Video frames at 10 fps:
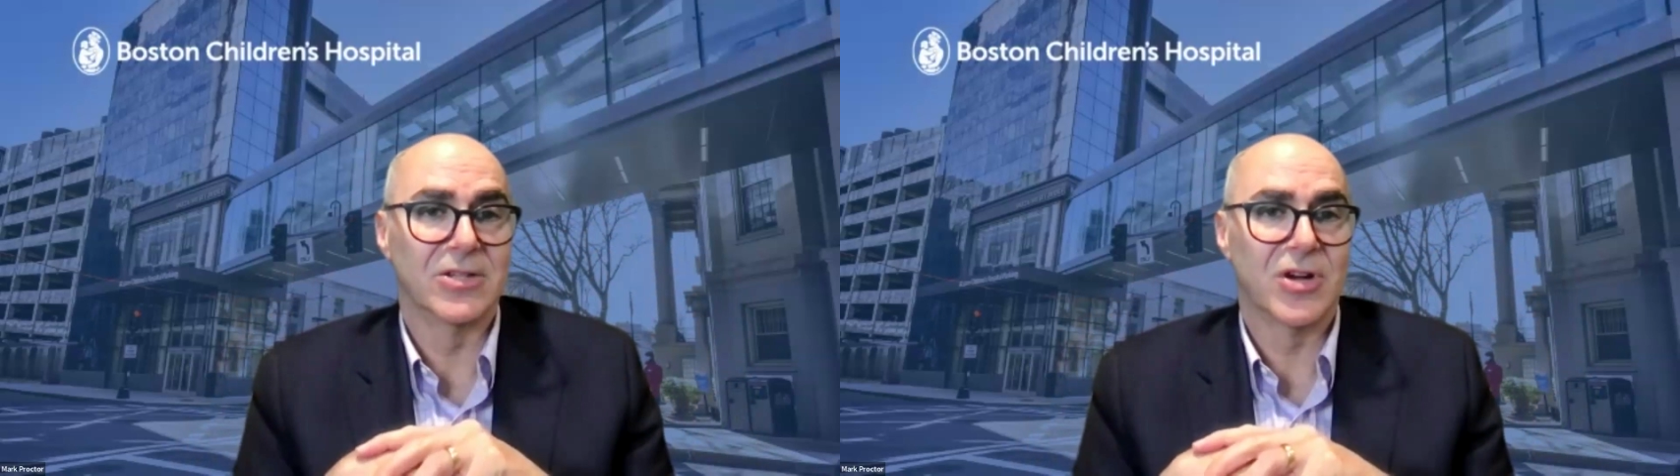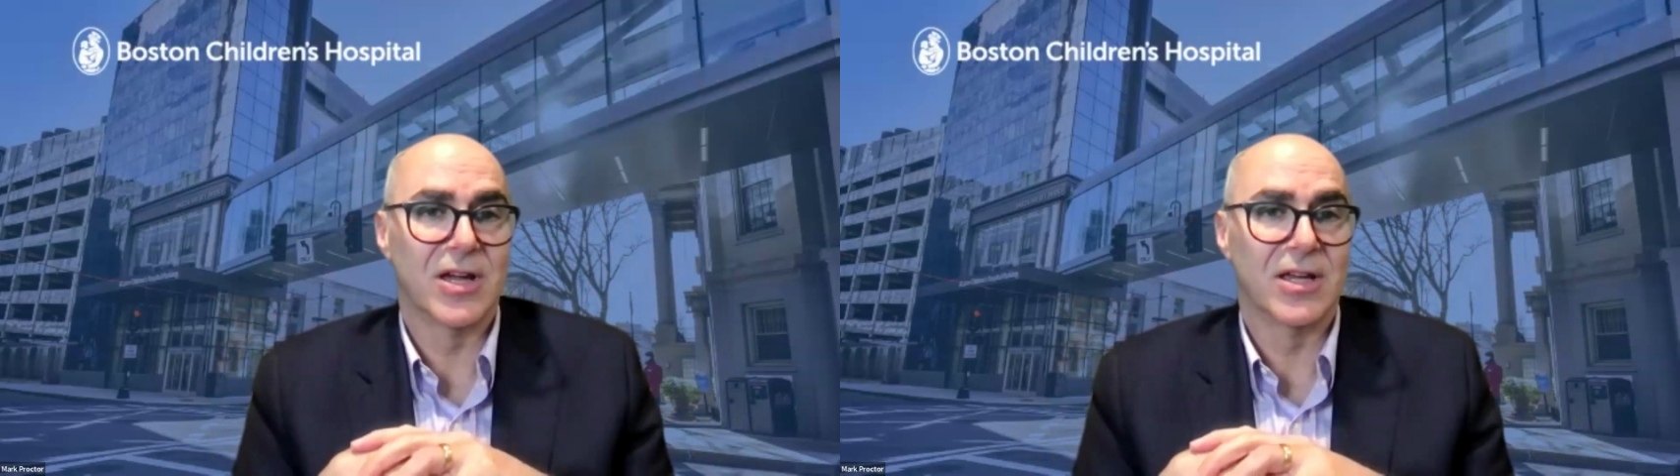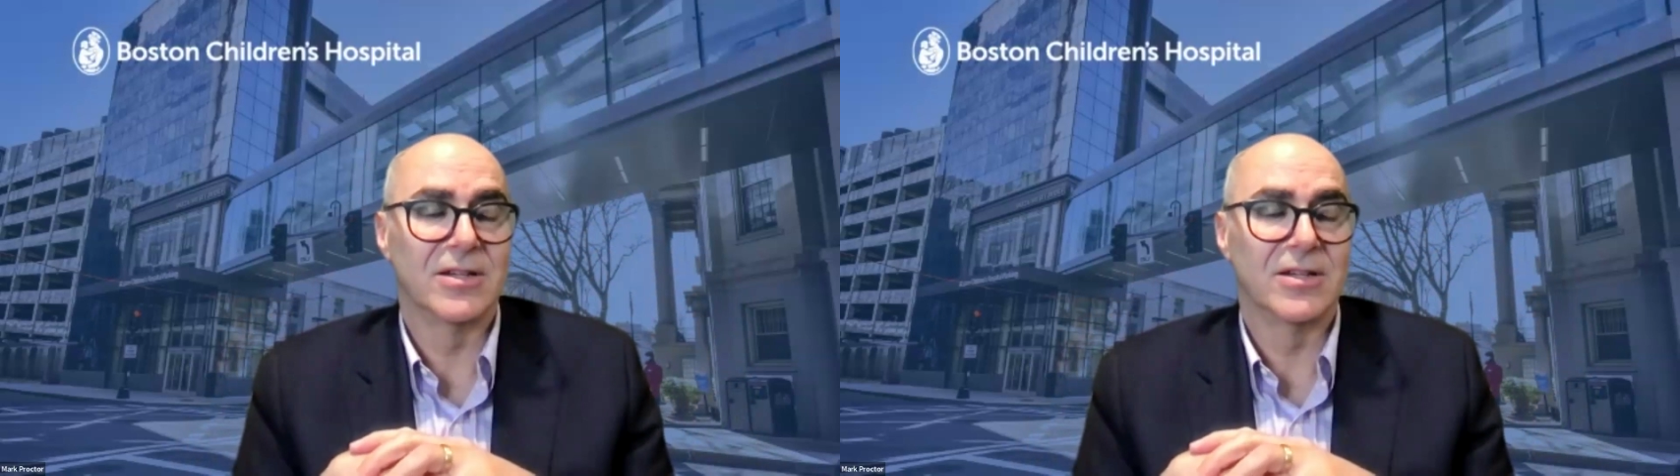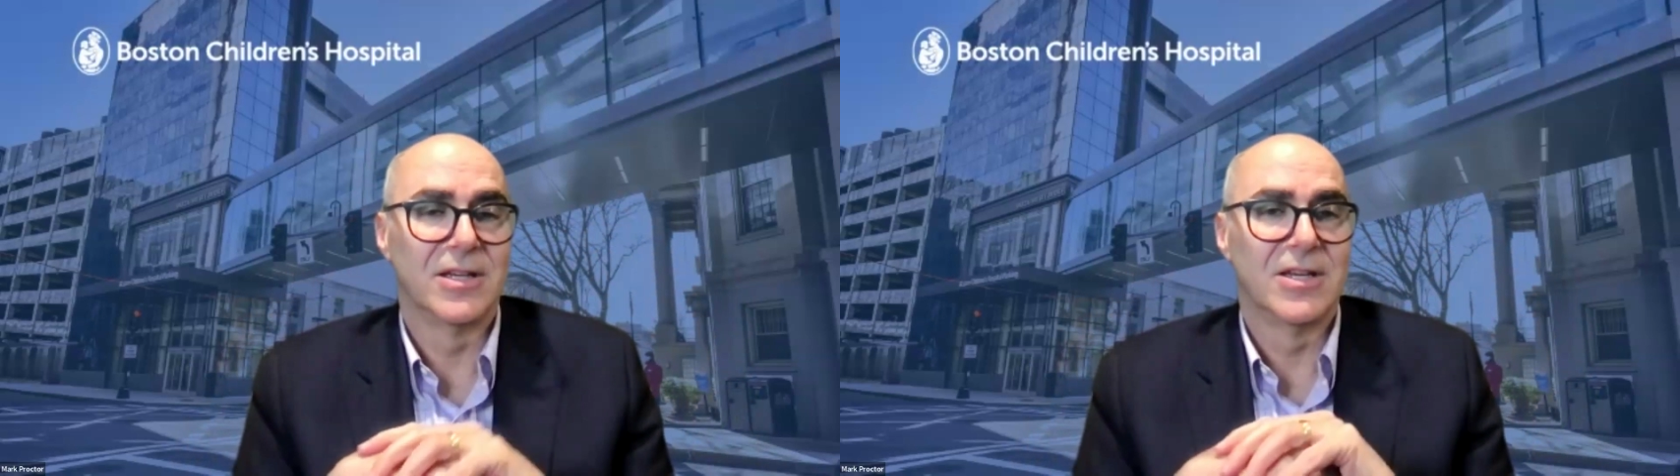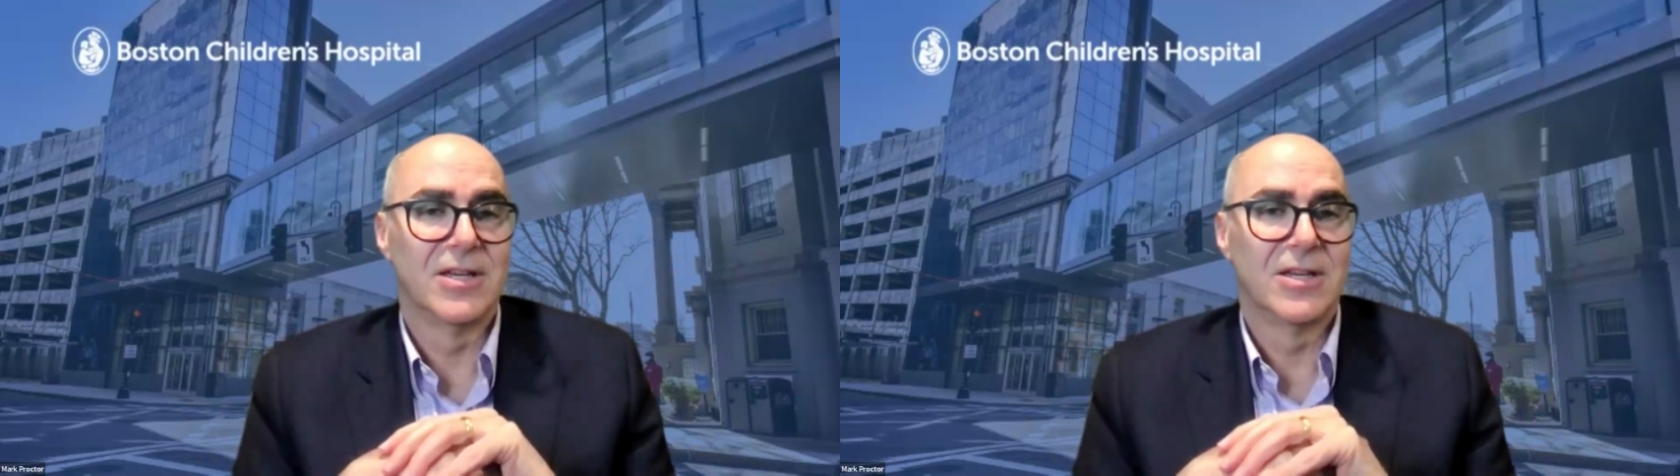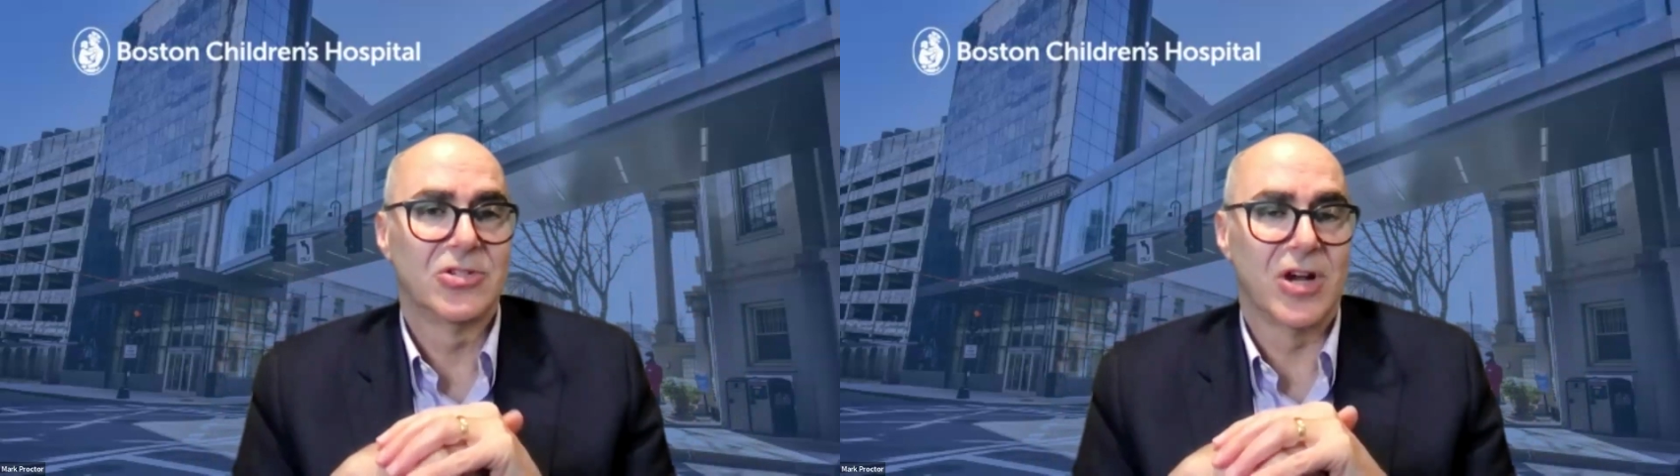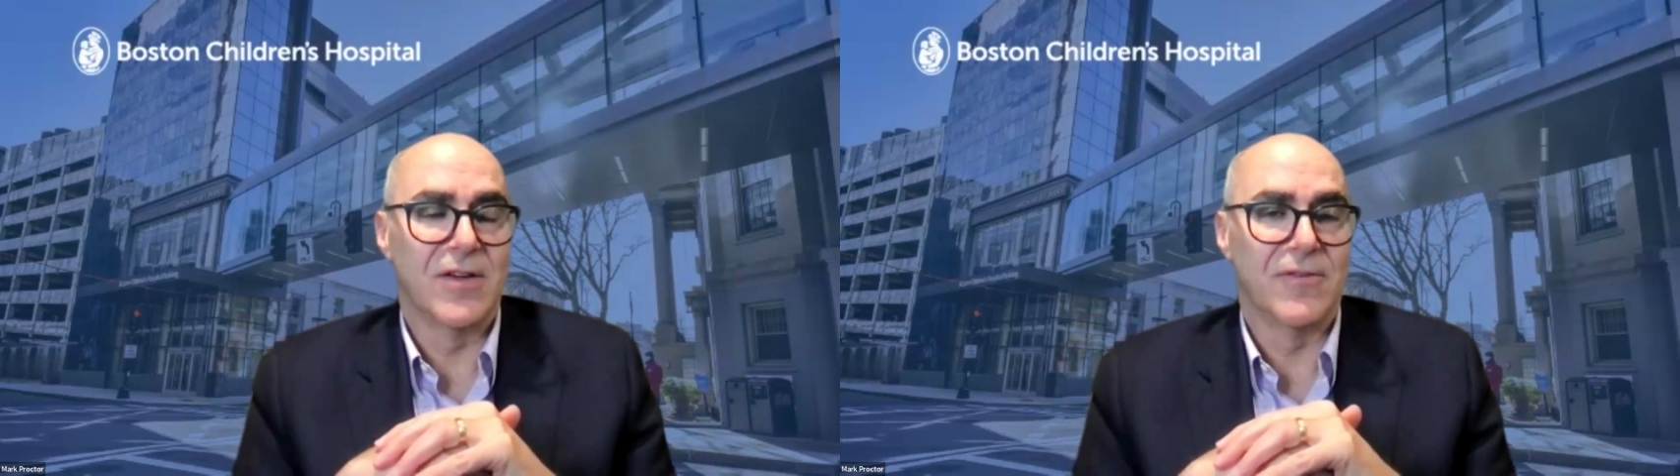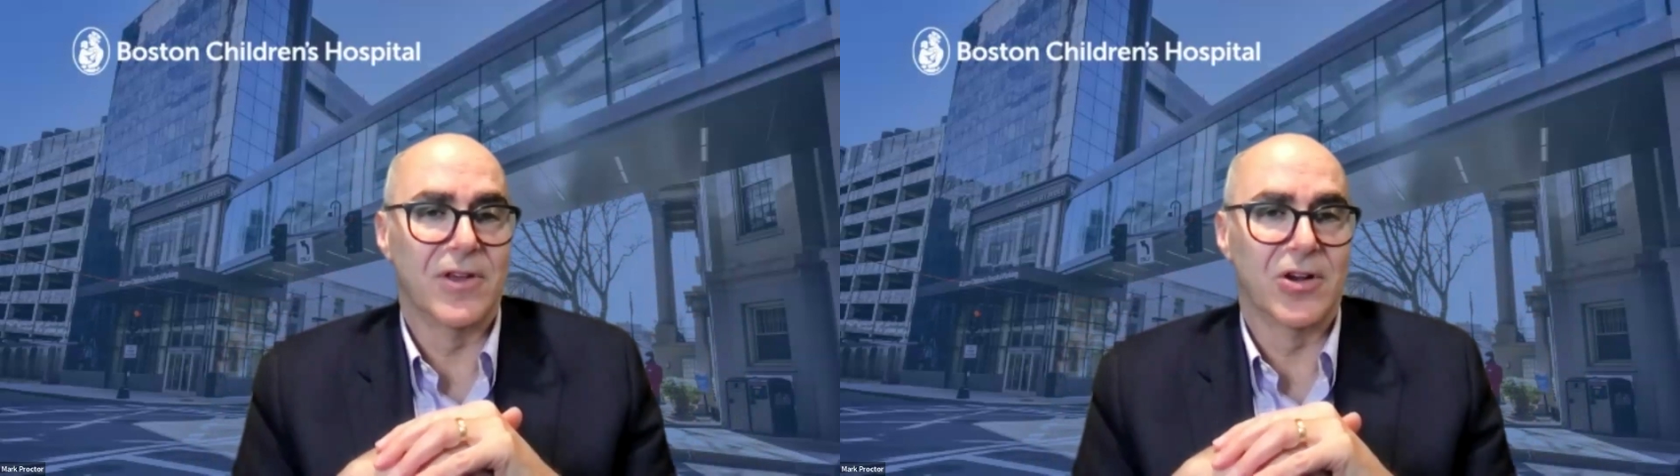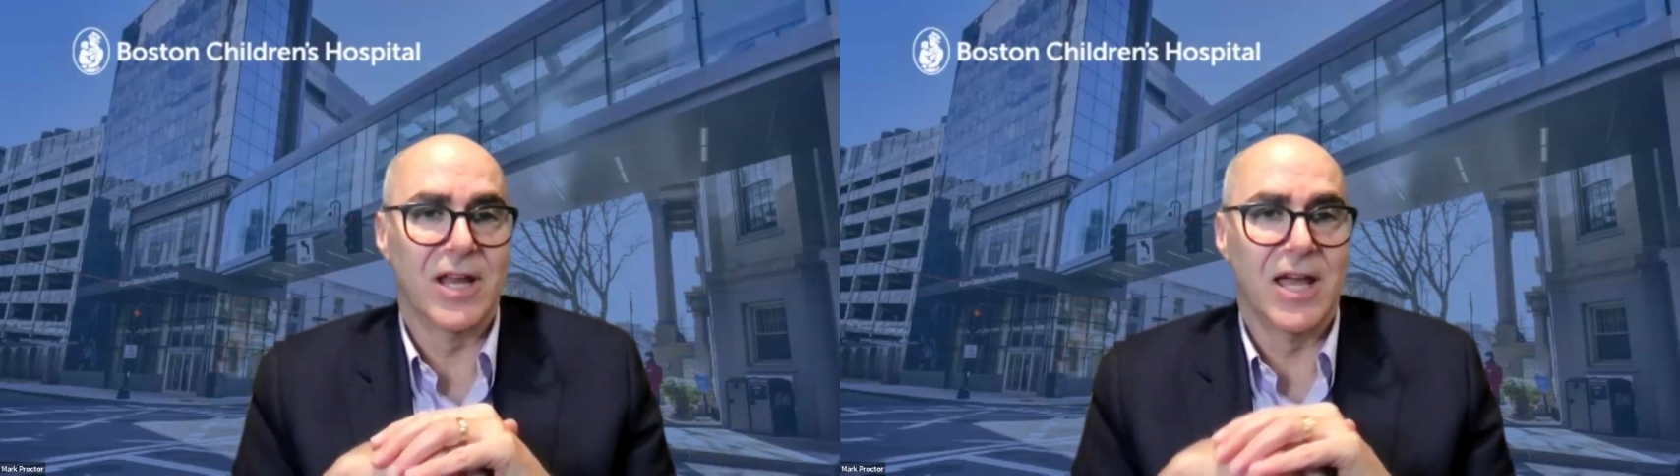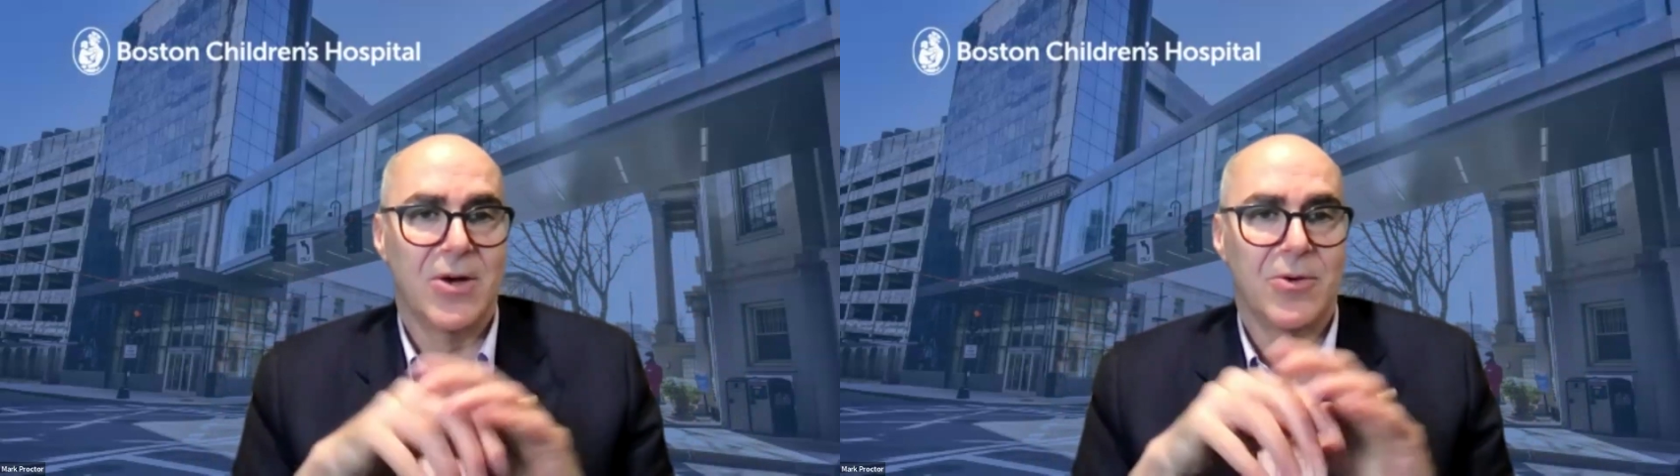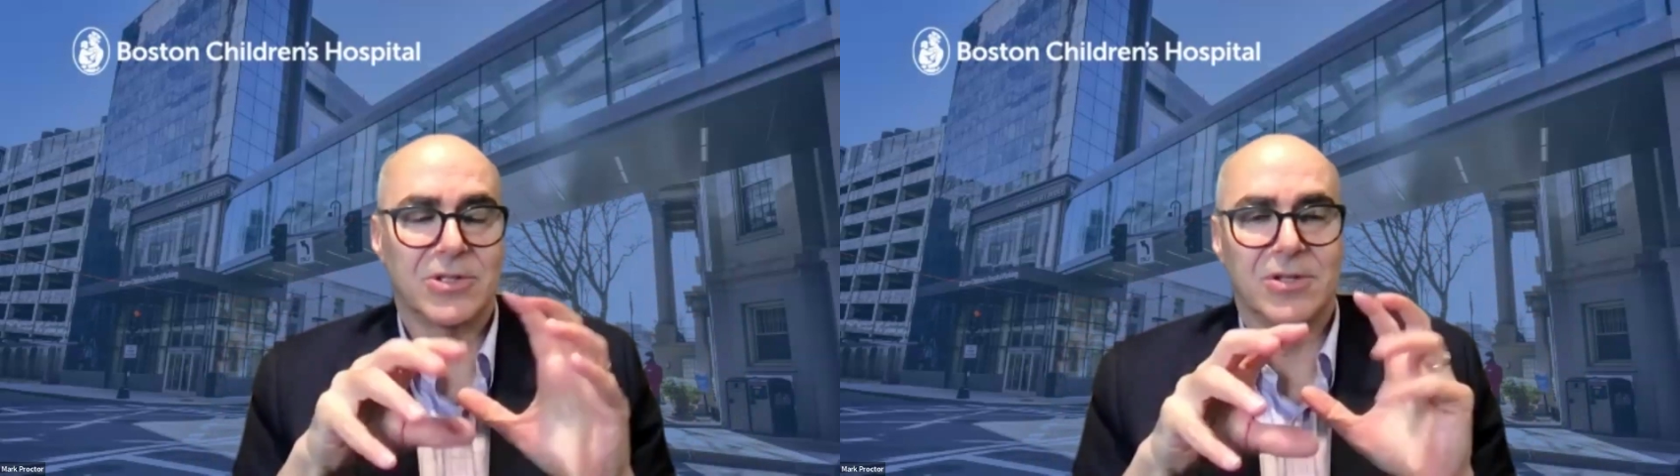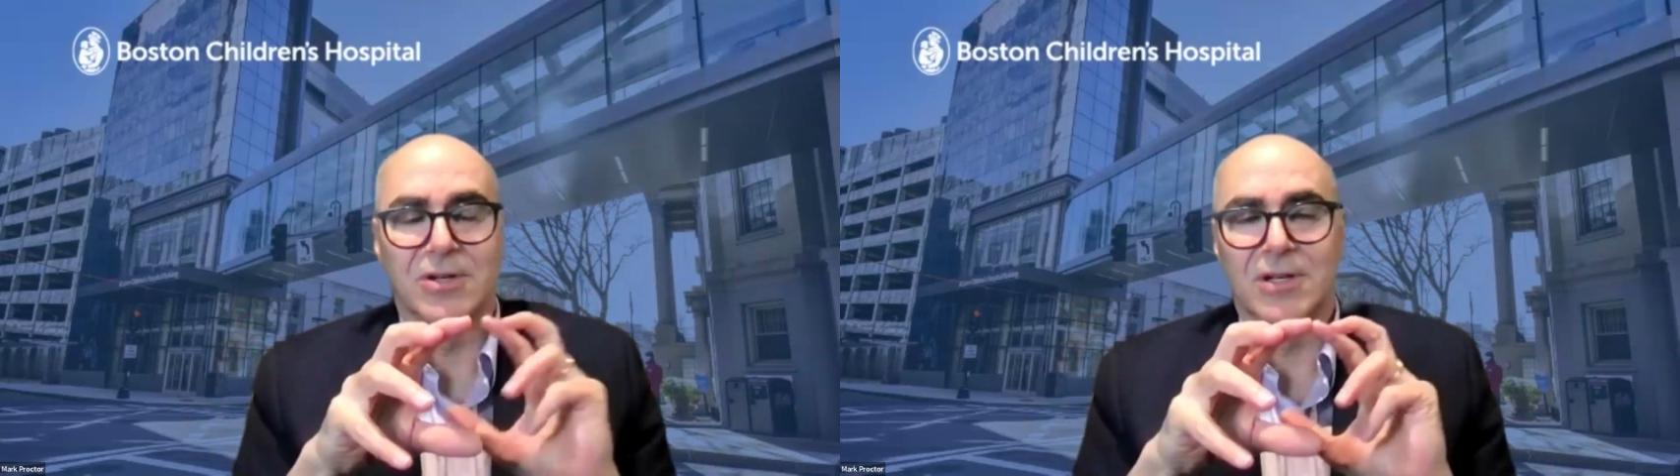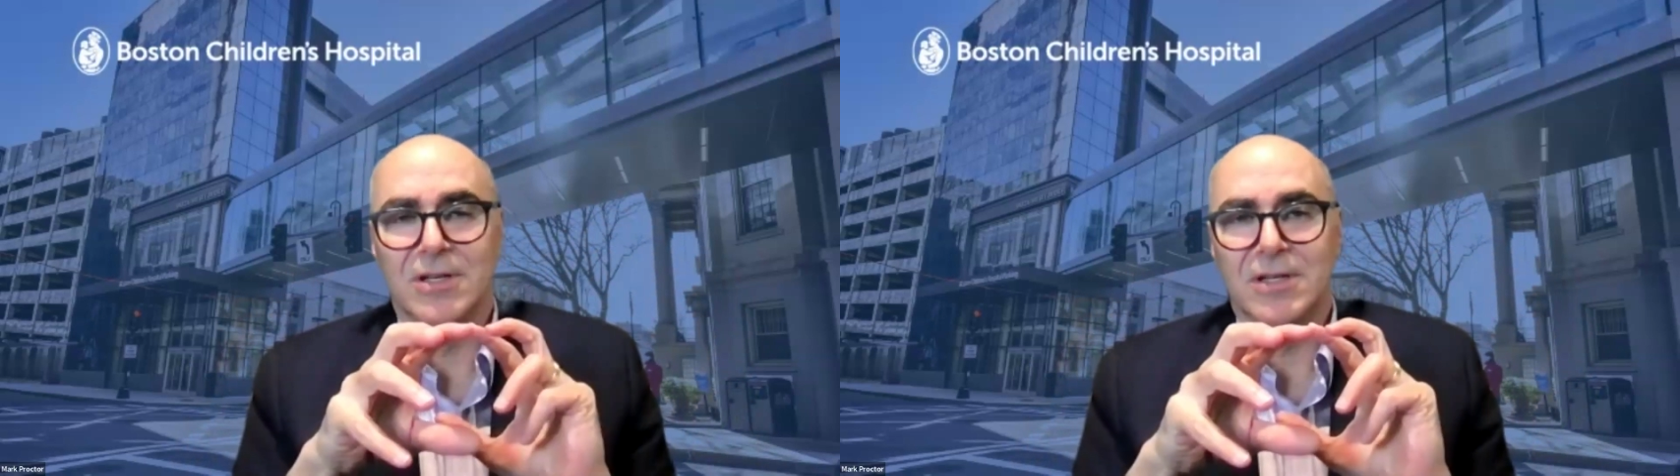try and figure it out. Was there